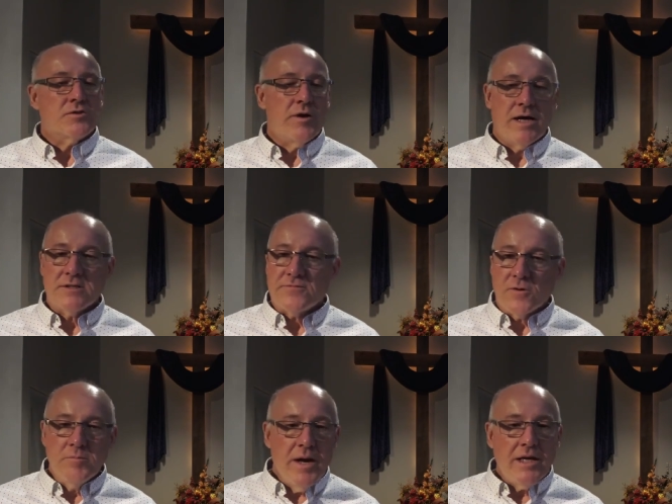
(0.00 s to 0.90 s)

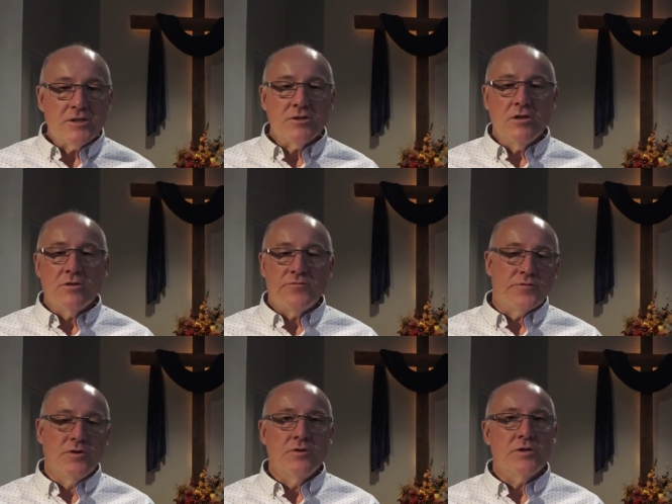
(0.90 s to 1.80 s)
transformational
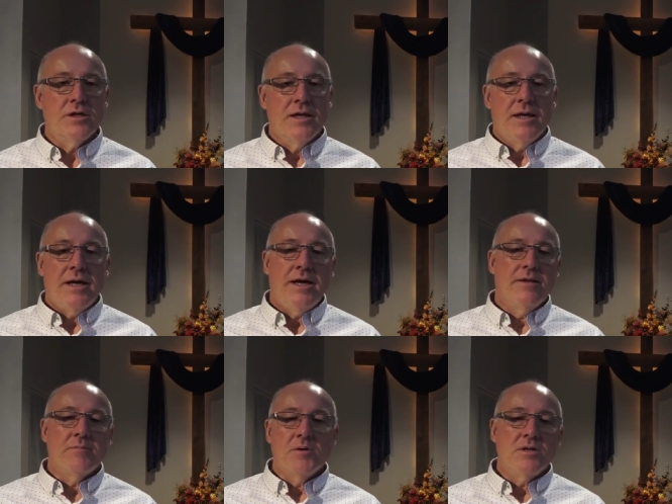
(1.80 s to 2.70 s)
fruit
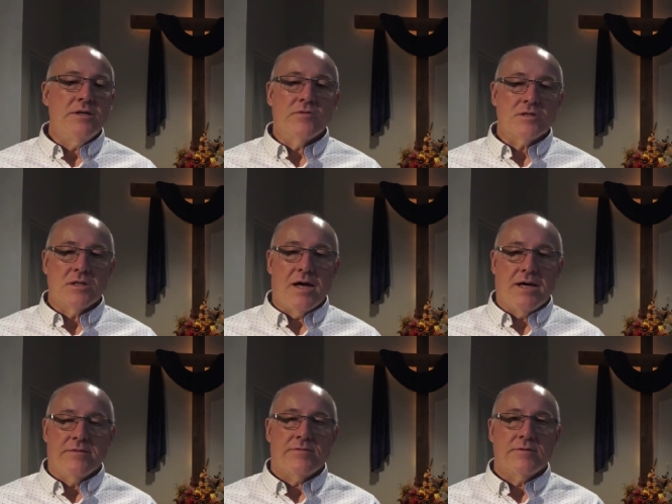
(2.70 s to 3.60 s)
in the believer's
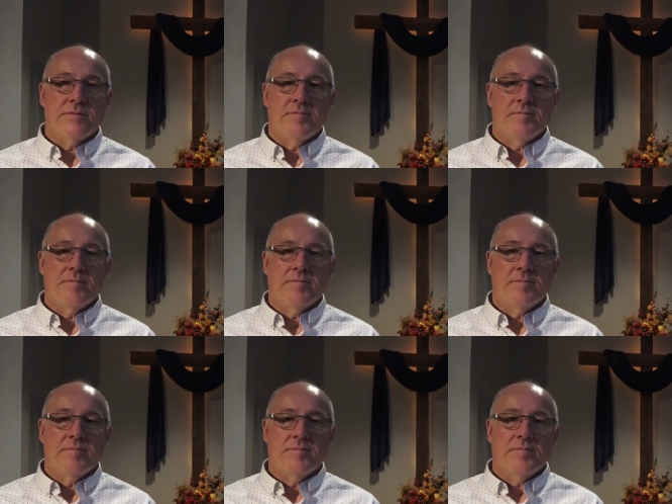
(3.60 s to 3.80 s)
life.